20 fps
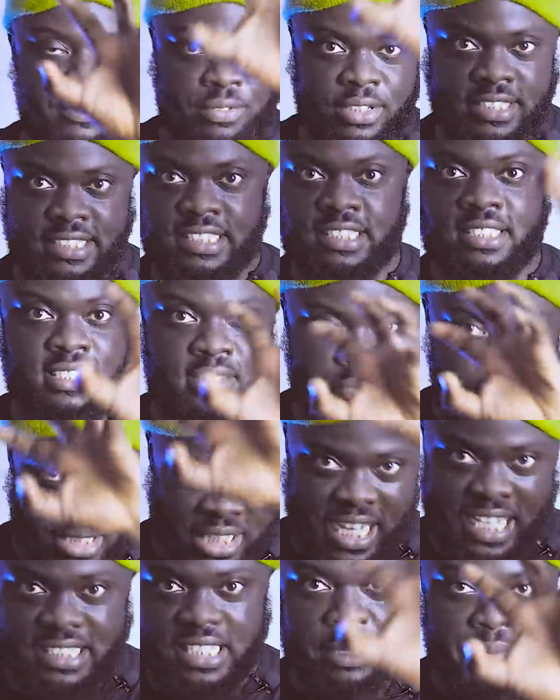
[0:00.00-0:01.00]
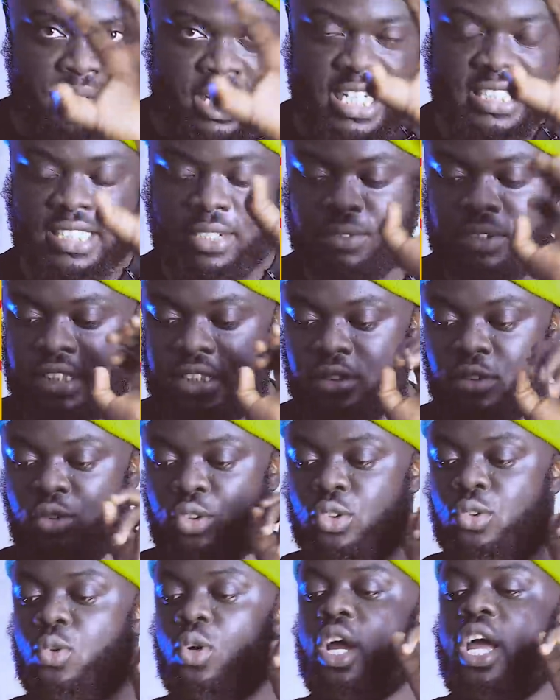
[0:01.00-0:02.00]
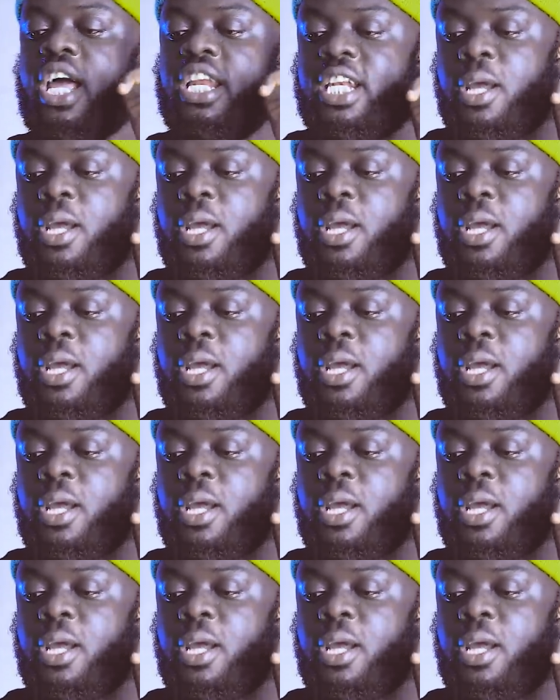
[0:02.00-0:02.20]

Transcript: everything. Make I summarize everything to you.